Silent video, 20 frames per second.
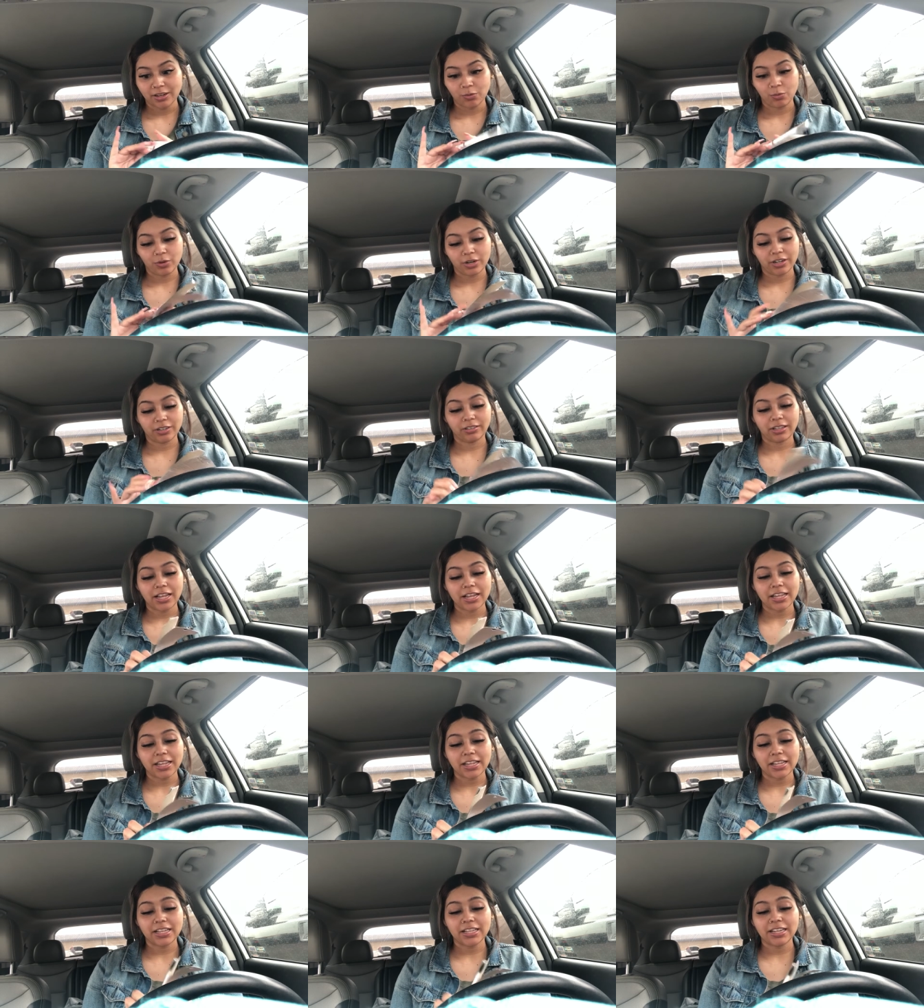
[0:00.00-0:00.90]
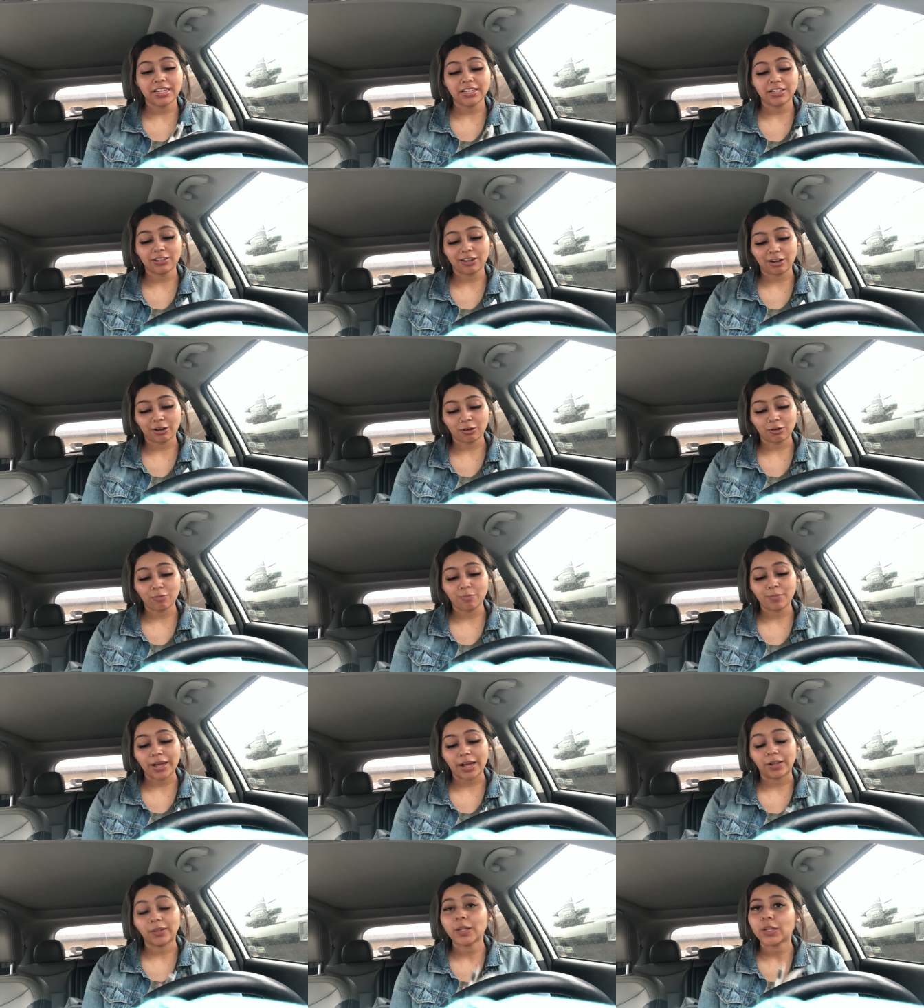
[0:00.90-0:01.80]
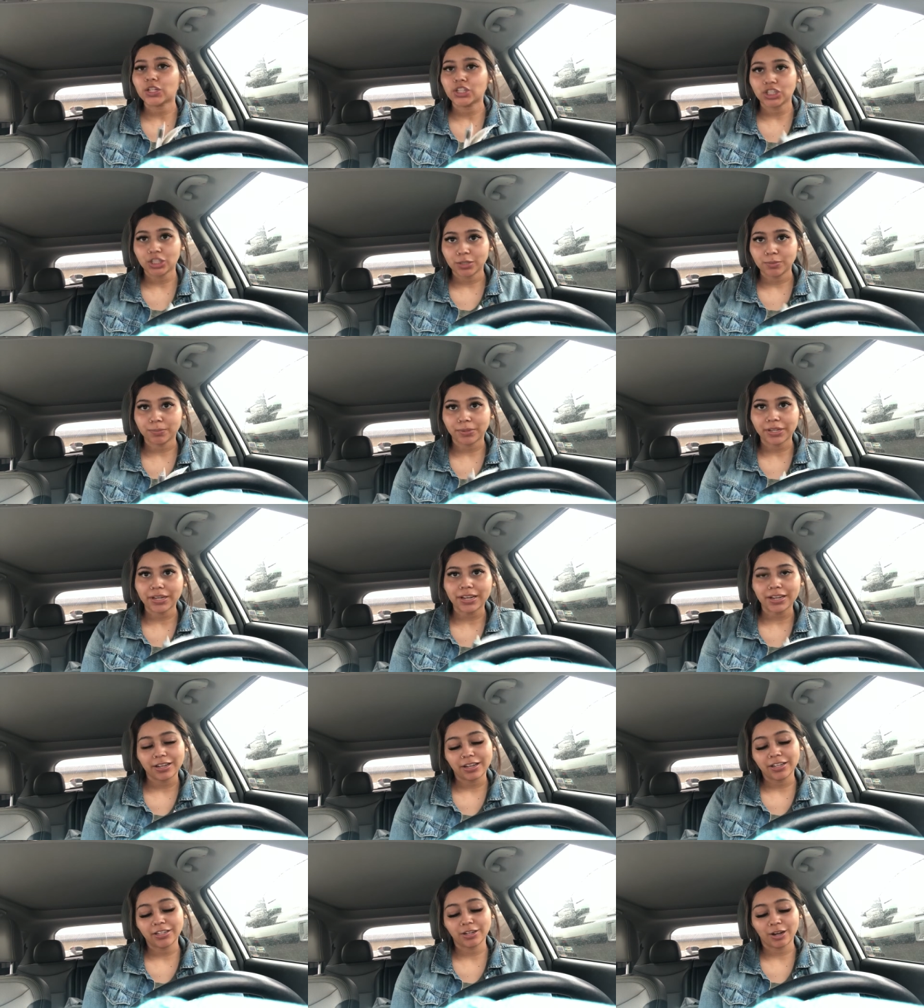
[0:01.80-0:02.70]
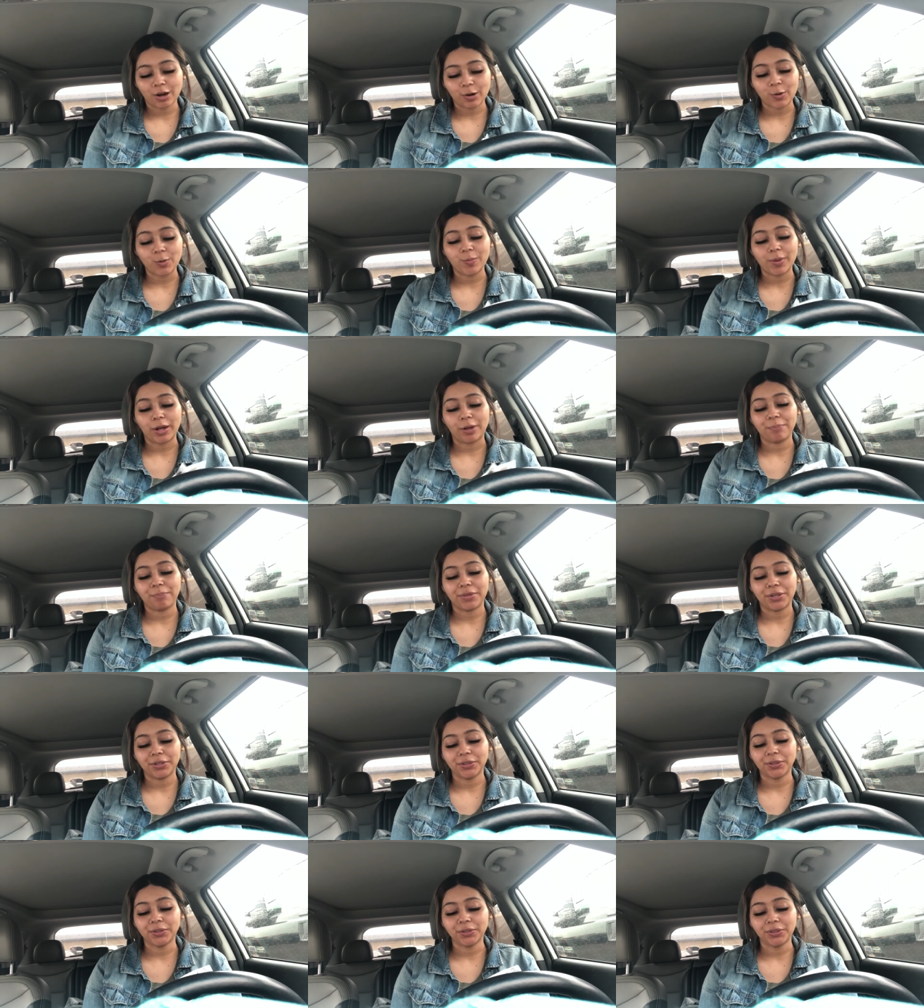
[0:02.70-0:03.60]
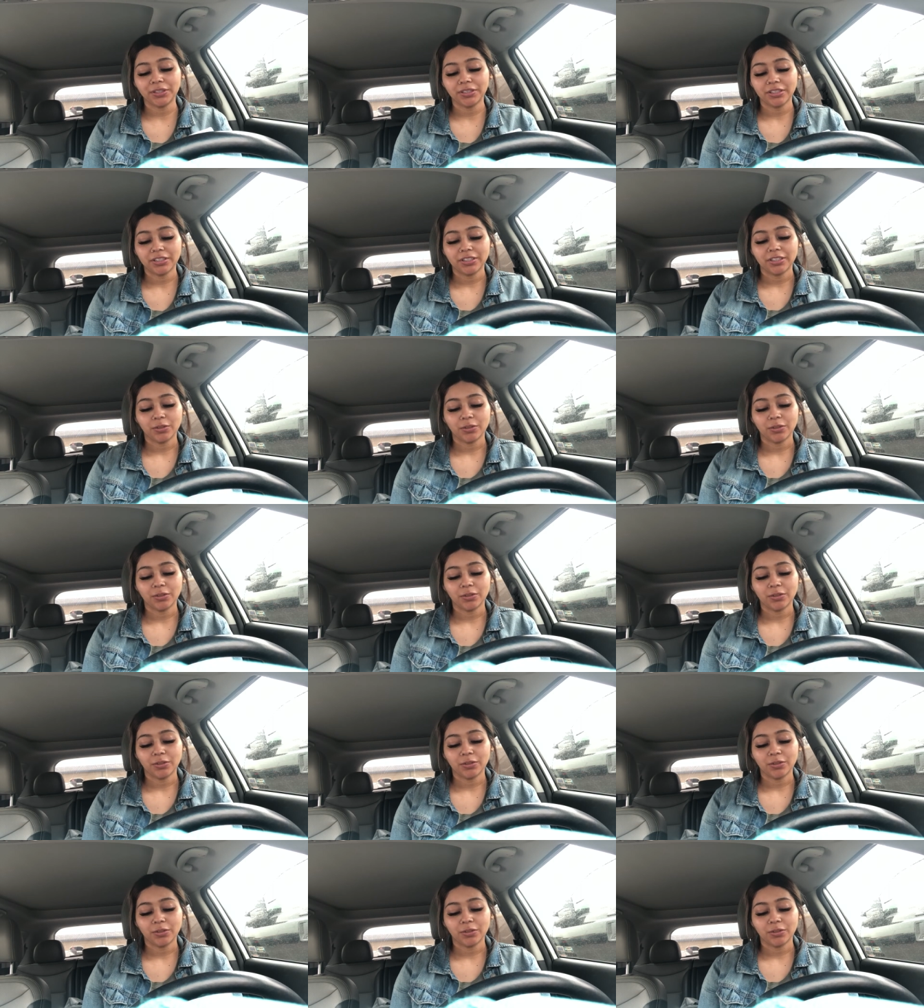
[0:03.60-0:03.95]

where like eating Taco Bell, like splitting a Taco Bell meal